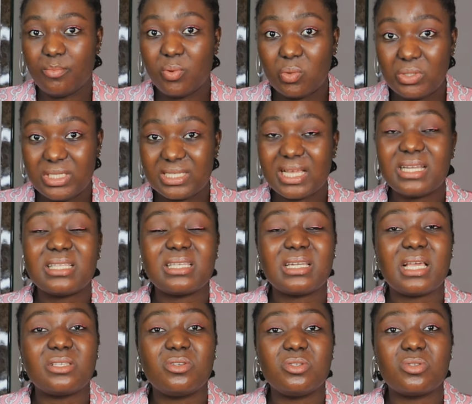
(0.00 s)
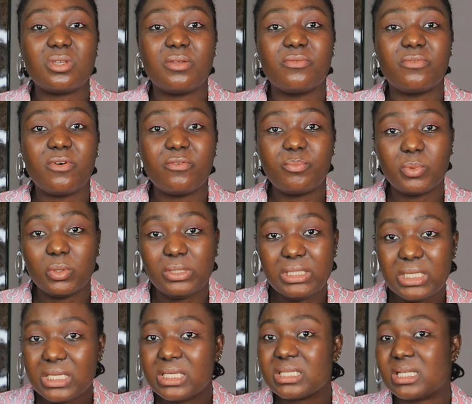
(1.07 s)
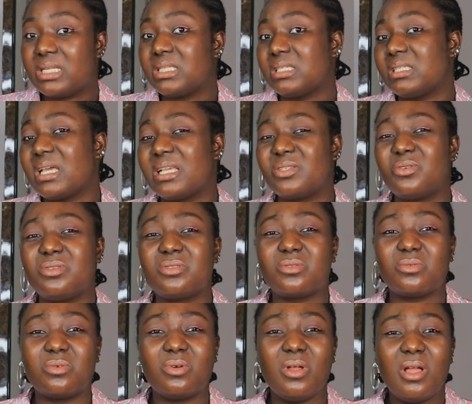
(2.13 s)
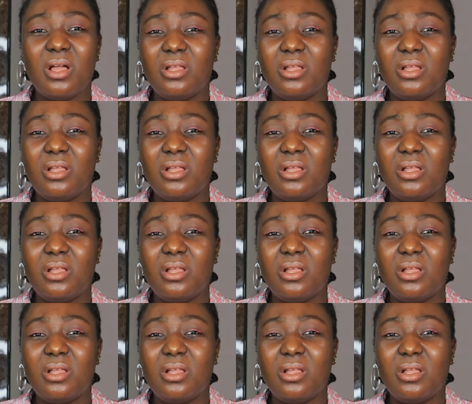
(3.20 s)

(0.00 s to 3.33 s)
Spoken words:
police. Anything that's going to involve police, anything that's going to